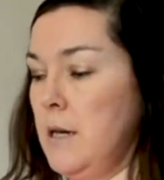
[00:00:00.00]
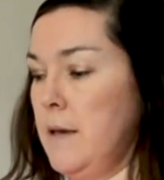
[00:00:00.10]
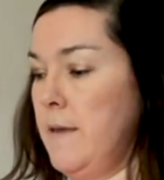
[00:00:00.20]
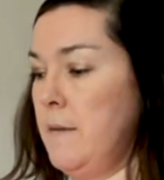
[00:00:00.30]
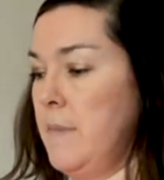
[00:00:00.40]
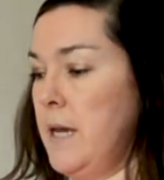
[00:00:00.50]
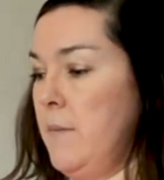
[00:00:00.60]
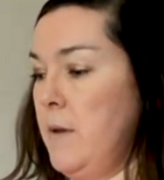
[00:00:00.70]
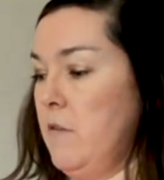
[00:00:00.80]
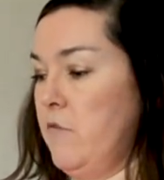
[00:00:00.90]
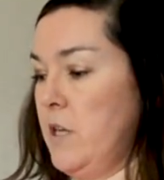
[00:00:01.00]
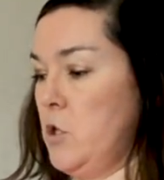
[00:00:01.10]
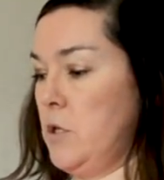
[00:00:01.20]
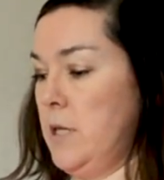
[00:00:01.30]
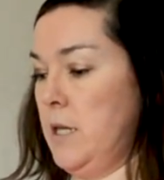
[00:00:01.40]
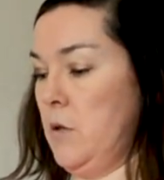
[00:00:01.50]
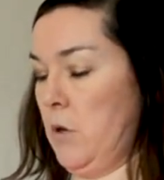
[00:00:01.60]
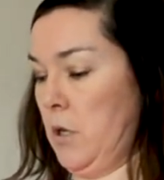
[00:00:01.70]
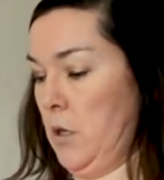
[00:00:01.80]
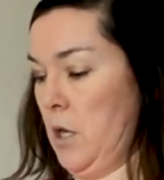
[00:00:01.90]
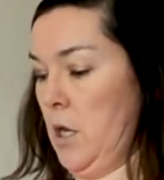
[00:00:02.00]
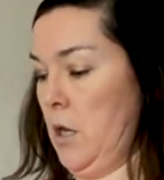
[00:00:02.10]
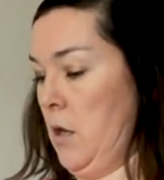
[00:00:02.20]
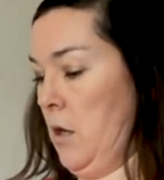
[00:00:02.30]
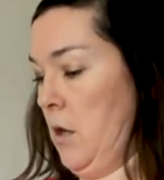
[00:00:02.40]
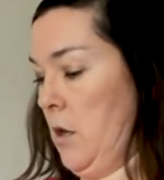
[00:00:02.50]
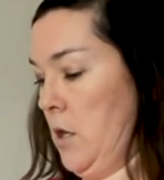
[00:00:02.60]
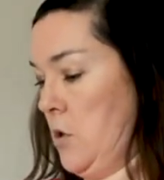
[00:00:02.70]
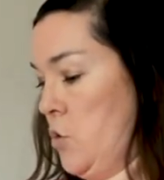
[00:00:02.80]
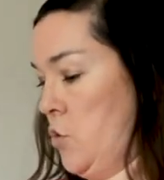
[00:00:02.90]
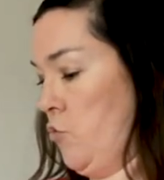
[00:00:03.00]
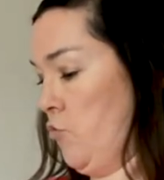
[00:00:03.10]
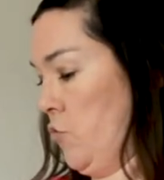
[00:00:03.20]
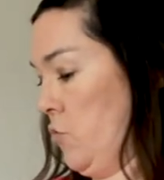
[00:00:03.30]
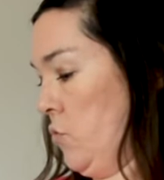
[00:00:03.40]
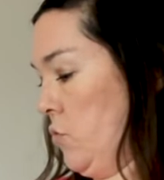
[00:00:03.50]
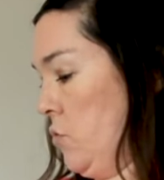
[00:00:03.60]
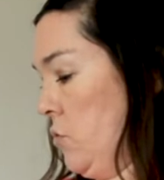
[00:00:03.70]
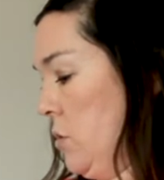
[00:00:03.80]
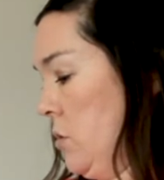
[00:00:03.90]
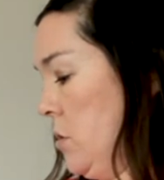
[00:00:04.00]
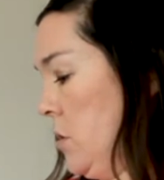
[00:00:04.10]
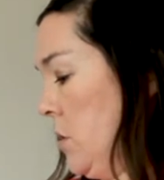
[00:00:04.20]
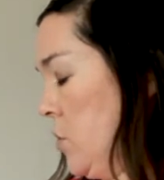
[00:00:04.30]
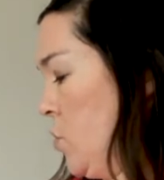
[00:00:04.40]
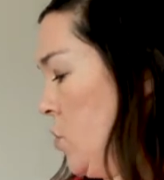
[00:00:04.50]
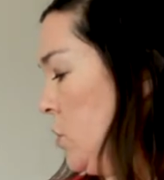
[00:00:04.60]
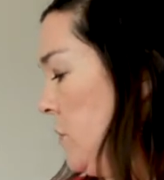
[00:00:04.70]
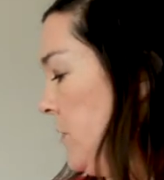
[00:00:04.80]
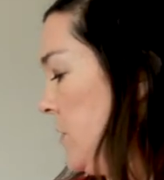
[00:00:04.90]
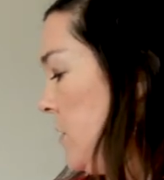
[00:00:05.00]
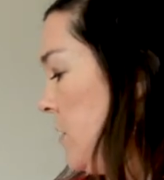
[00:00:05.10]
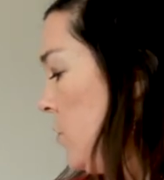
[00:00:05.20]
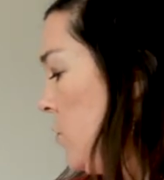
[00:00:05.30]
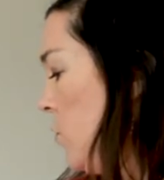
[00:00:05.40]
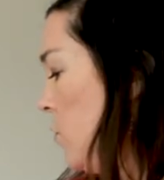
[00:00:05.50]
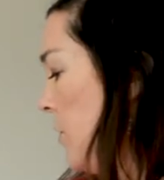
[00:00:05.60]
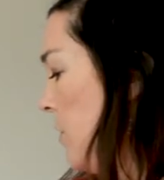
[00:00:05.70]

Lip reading: And then maybe eventually you can just draw a quarter of a circle with